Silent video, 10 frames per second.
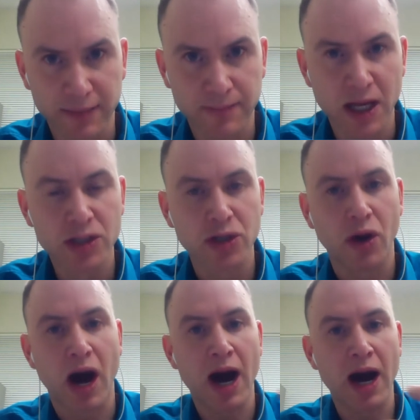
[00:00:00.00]
So
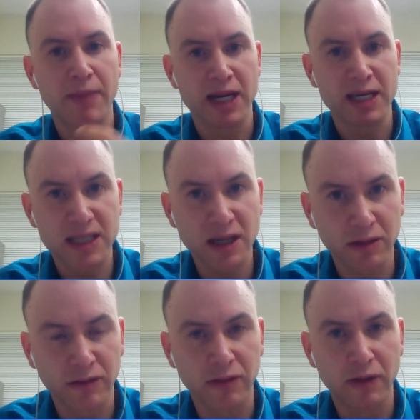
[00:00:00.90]
I
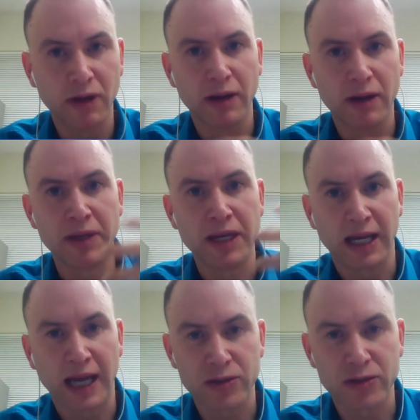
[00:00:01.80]
myself, being a
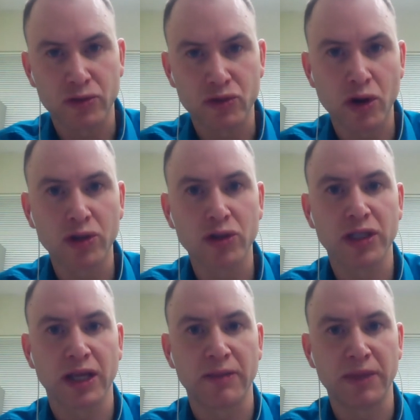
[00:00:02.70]
gastroenterologist
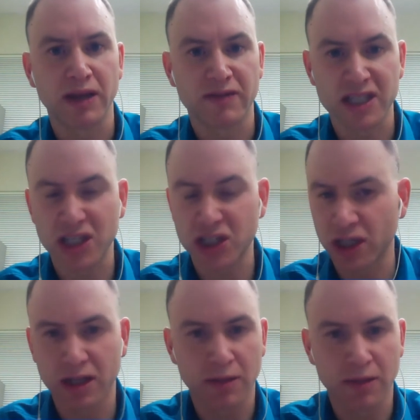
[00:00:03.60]
and being a physician,
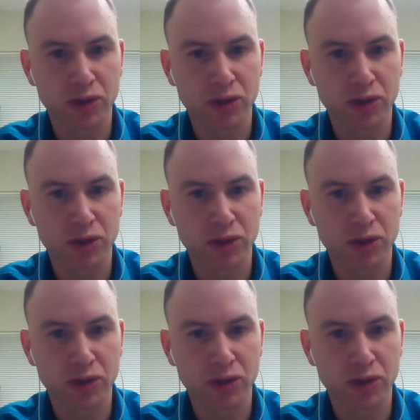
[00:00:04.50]
and I'm sure